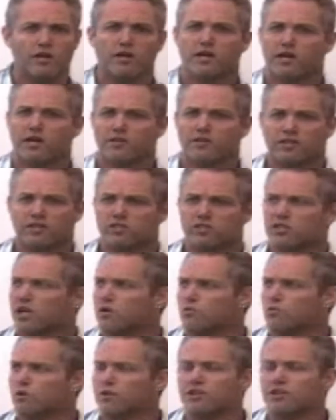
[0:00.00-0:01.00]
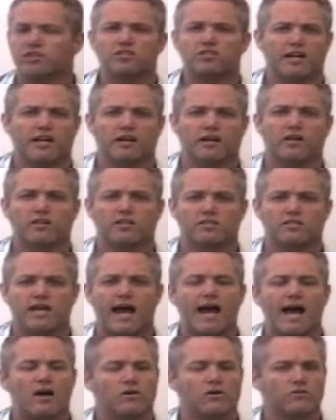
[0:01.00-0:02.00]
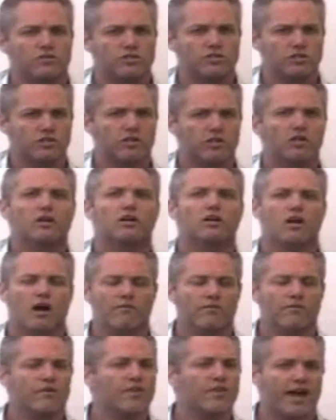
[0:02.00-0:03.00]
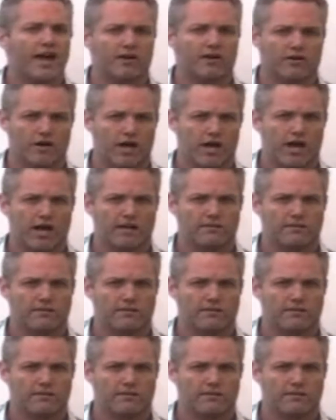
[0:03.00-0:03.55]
And then say, would the sale of this house cover that or not?